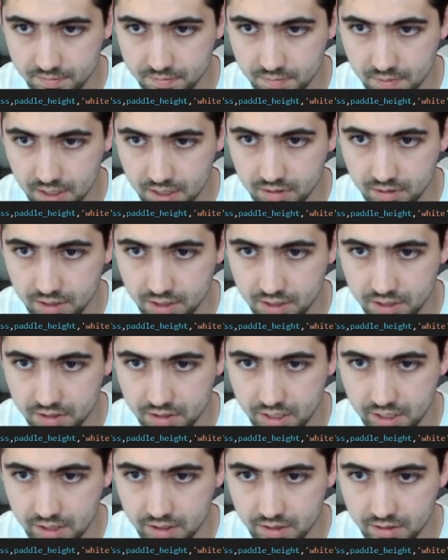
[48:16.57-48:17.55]
I really just
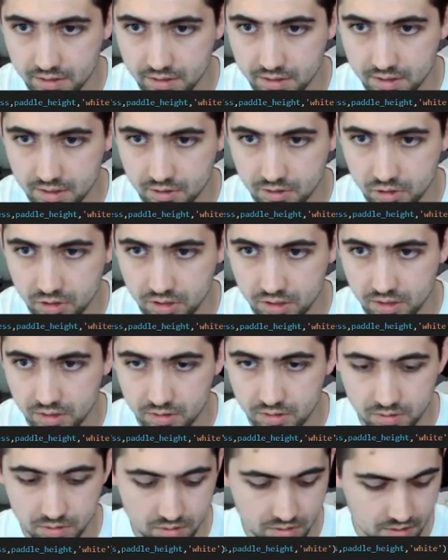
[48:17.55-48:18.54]
need it to
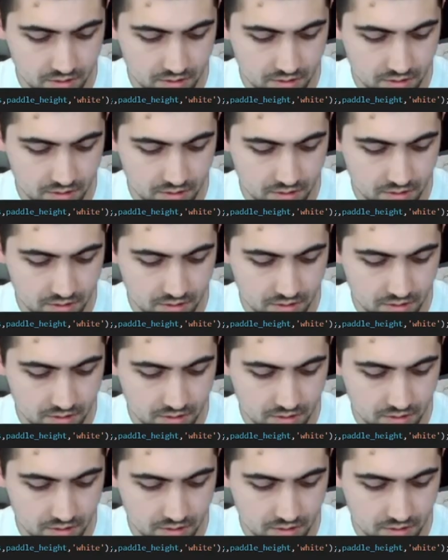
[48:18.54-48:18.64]
show